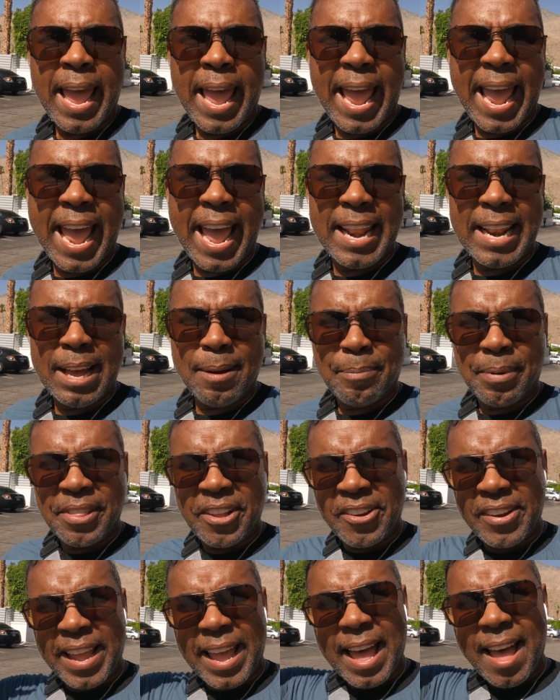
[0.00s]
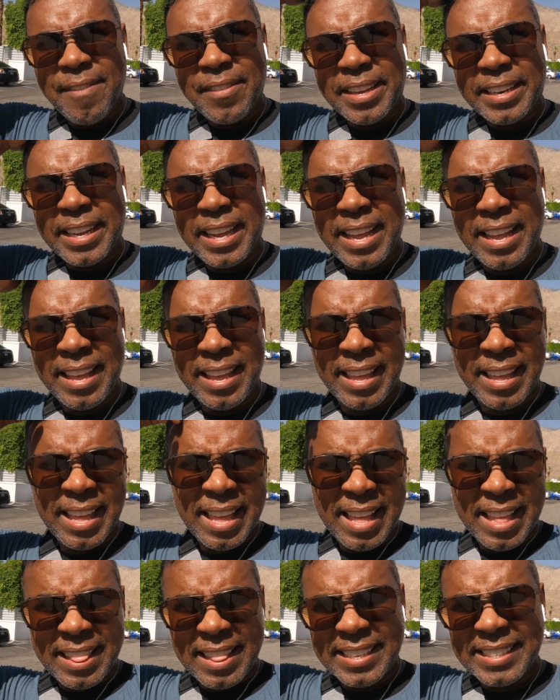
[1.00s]
And but there you have it.
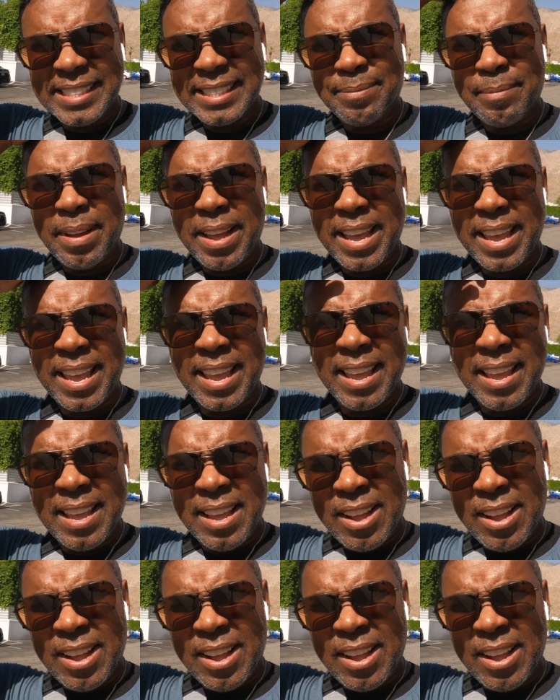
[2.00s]
This is my